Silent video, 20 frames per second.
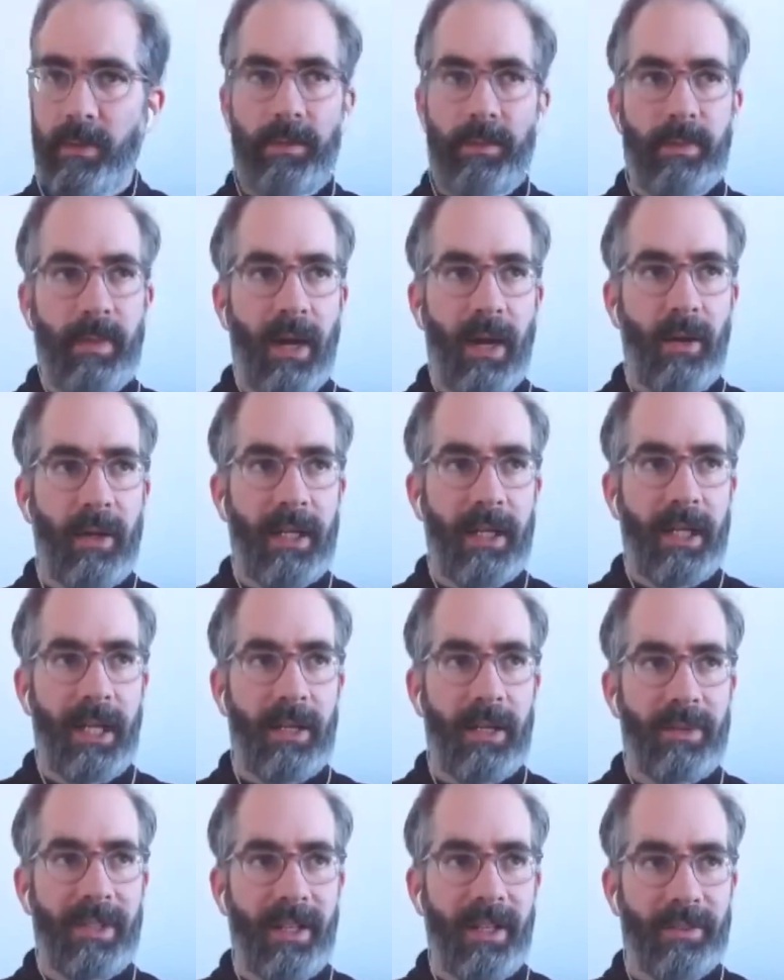how can I
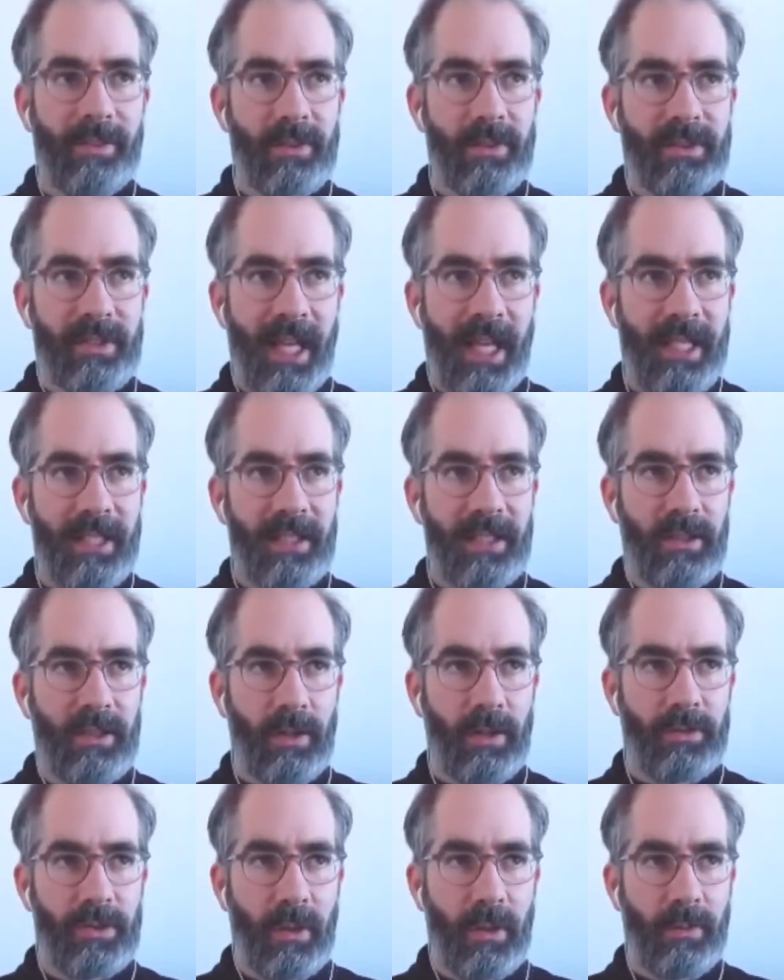be understanding
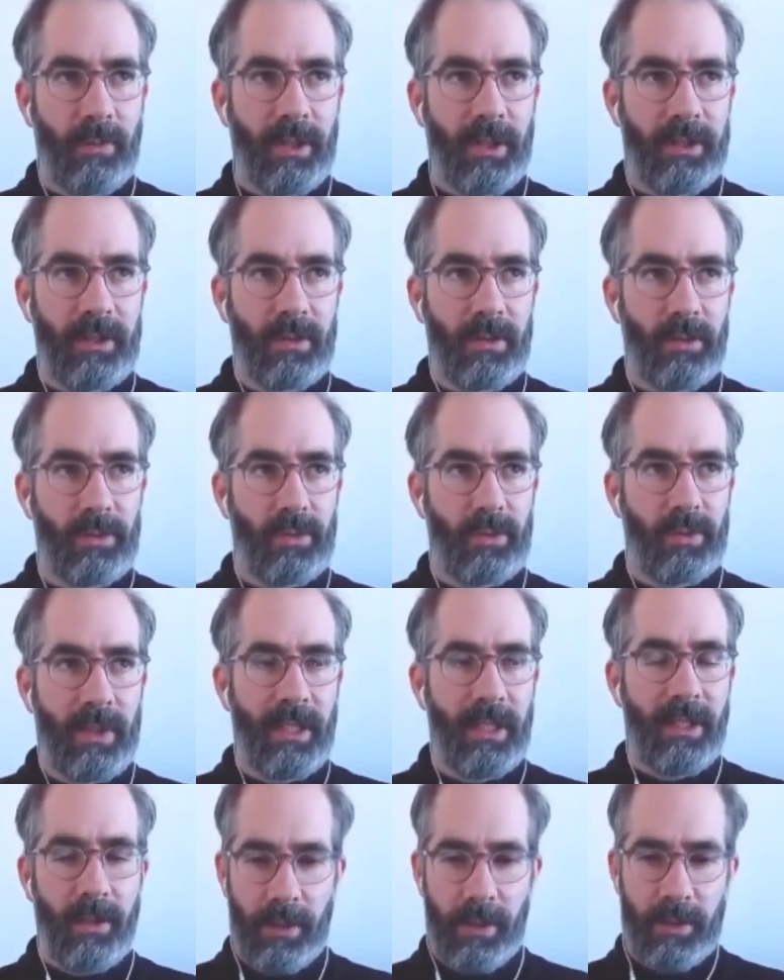of somebody who's
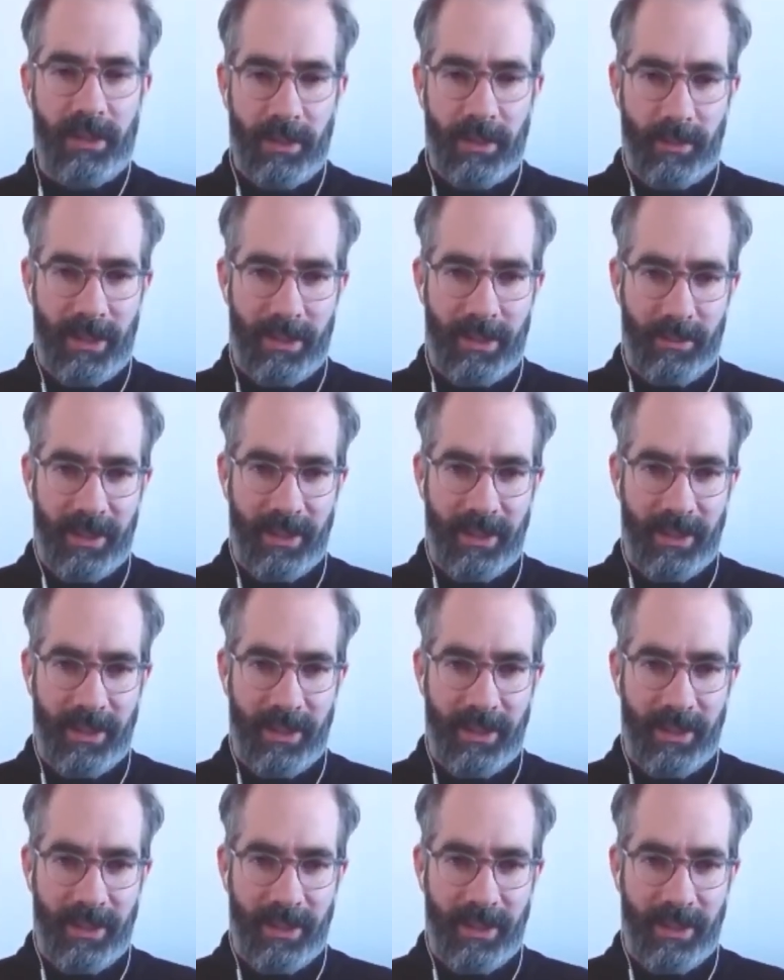really hurting me?